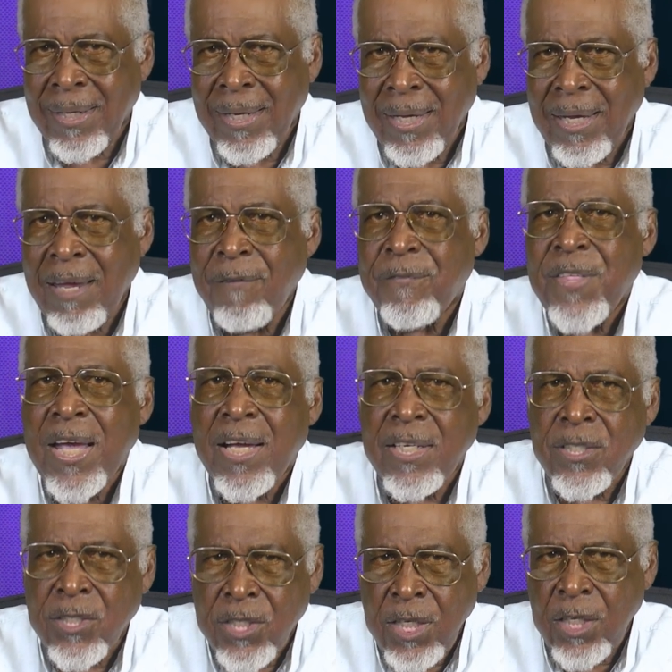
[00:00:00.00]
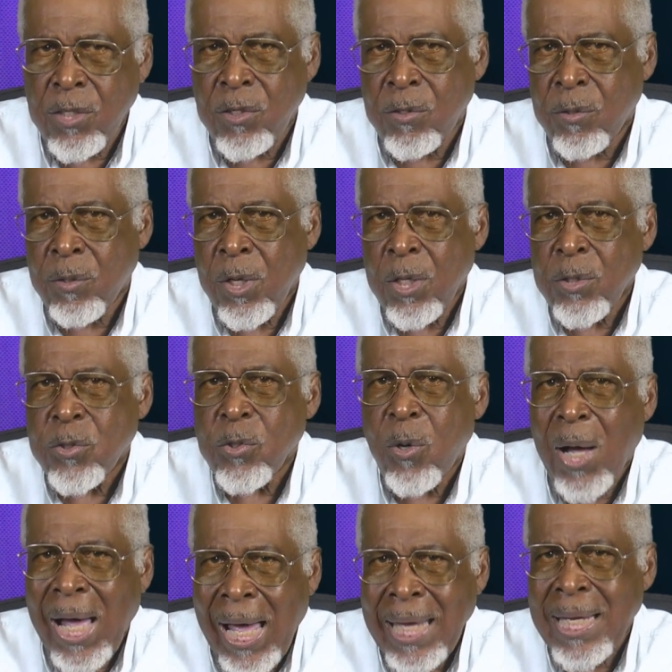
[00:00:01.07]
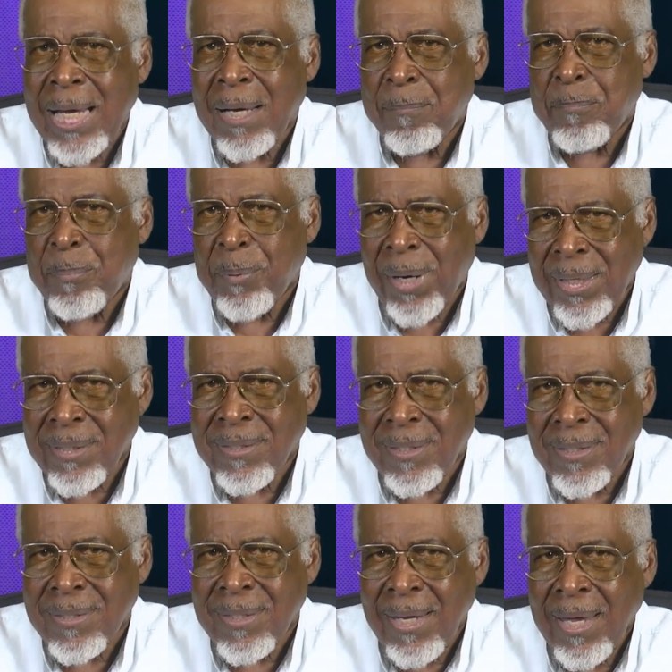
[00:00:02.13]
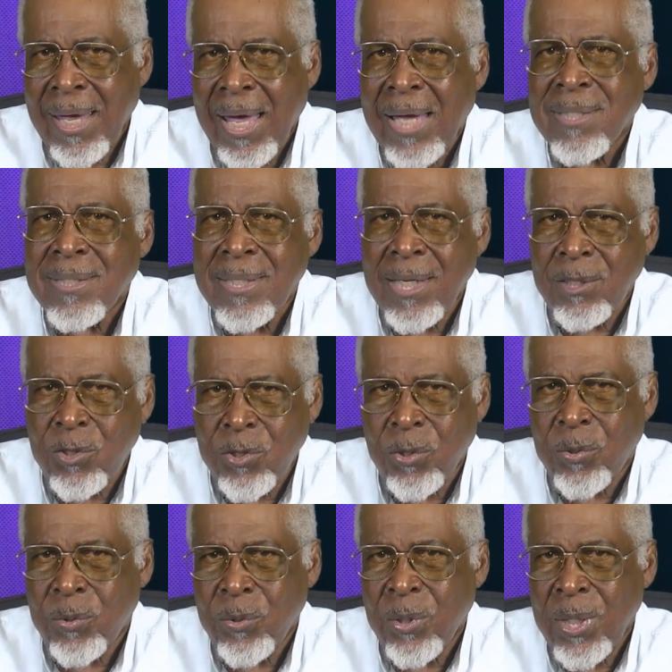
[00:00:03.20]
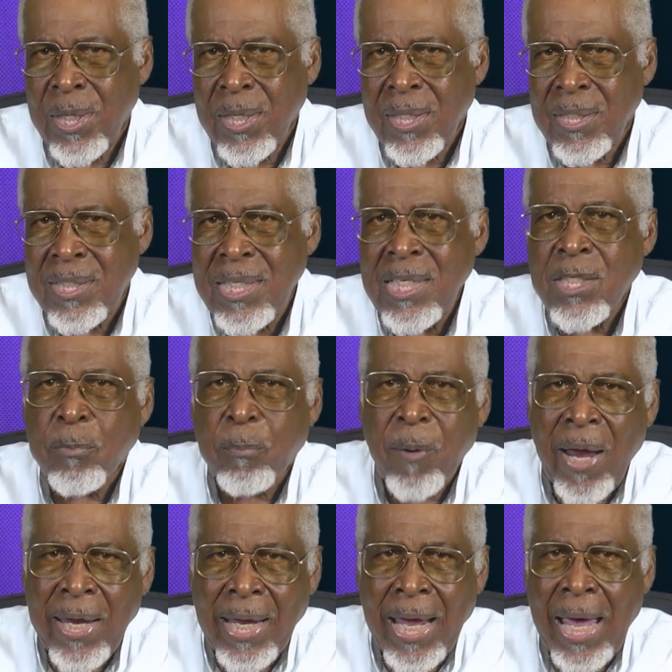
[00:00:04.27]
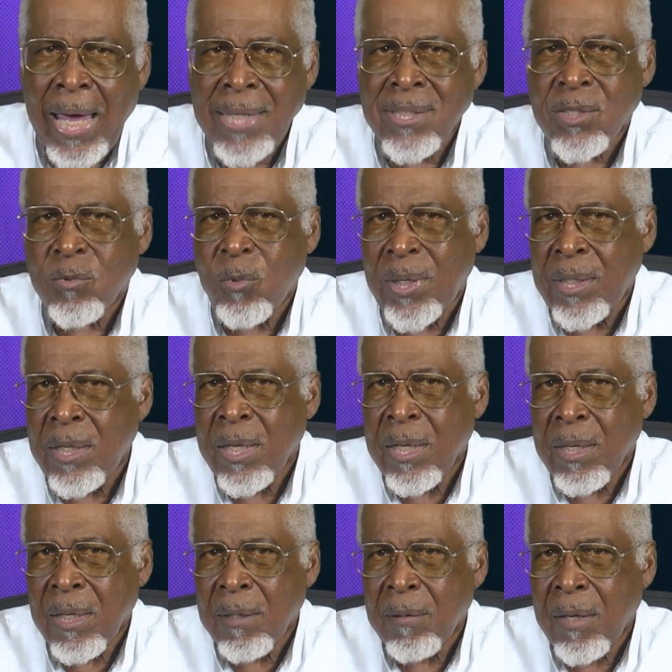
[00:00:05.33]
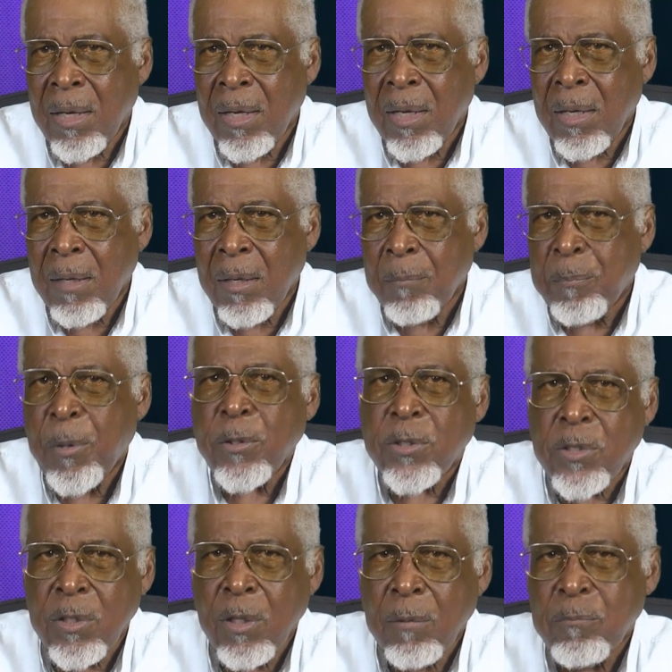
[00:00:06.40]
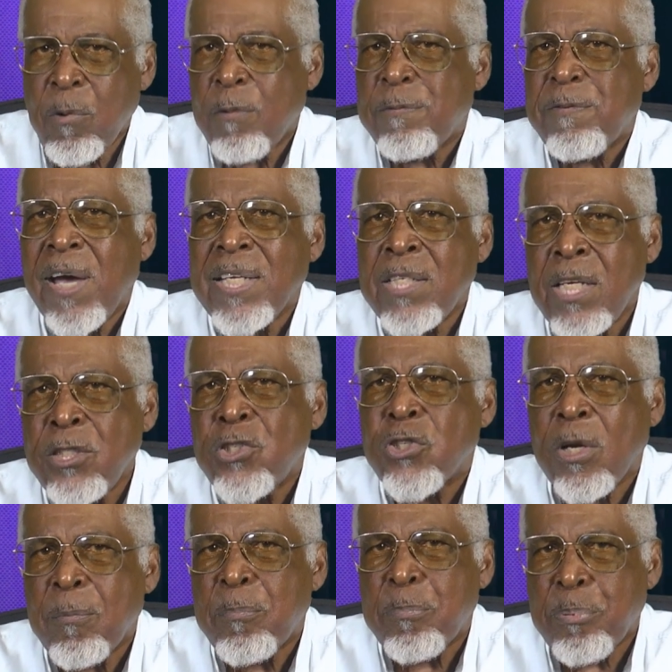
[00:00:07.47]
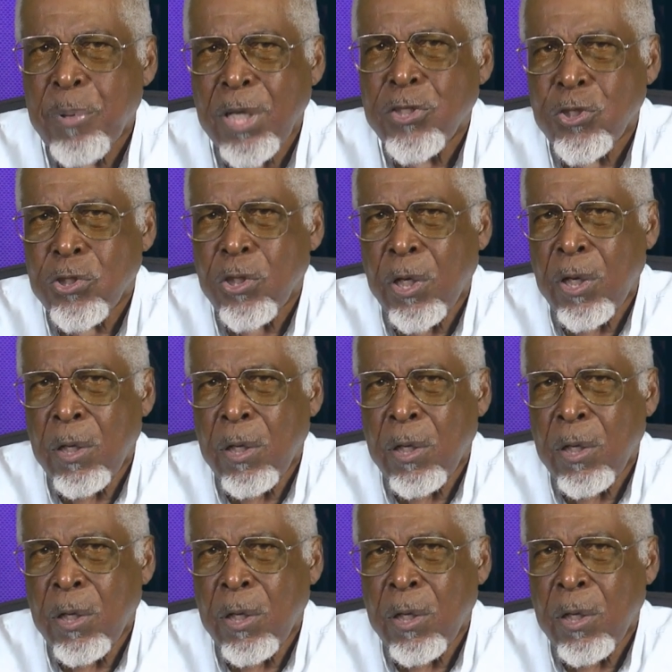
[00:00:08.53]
If they continue to hike up prices as they do, these price hikes will put more financial pressure